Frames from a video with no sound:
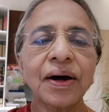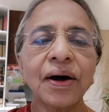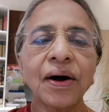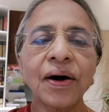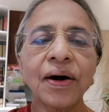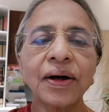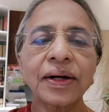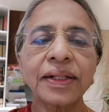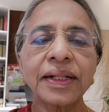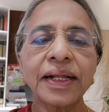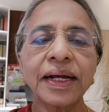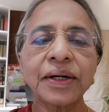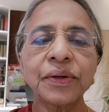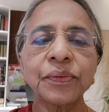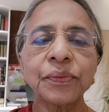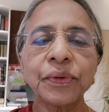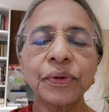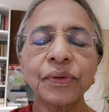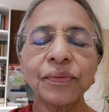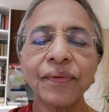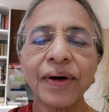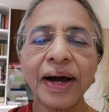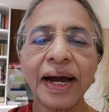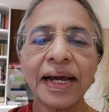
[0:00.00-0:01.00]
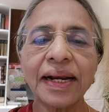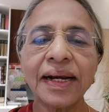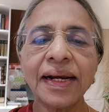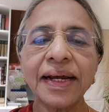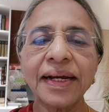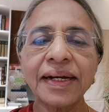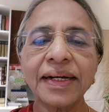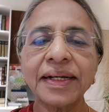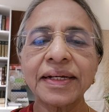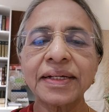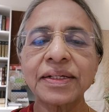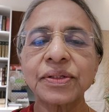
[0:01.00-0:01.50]
or that would
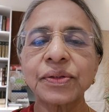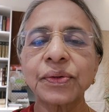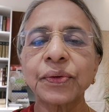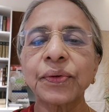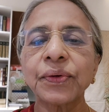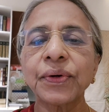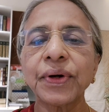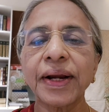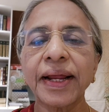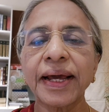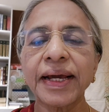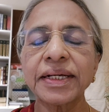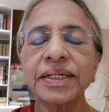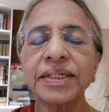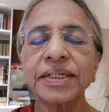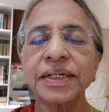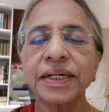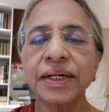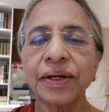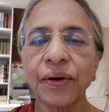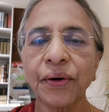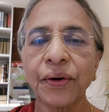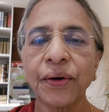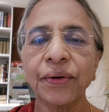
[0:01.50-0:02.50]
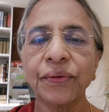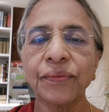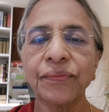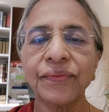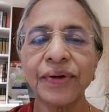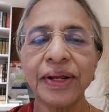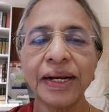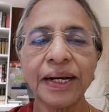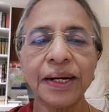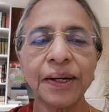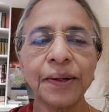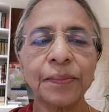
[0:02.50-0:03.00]
violate his own nature or
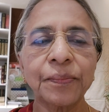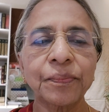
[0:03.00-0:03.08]
will.